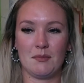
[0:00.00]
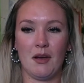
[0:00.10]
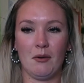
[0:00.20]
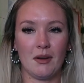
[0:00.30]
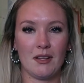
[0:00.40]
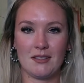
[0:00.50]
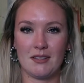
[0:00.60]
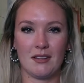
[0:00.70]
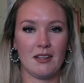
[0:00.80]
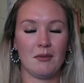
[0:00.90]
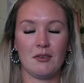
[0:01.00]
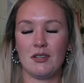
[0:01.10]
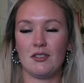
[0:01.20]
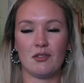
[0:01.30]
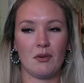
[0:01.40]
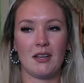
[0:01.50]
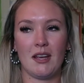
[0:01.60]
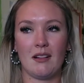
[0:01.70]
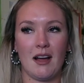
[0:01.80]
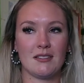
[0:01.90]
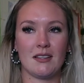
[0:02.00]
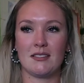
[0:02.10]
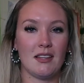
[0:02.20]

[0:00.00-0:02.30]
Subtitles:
But realistically, when you teach 28 classes,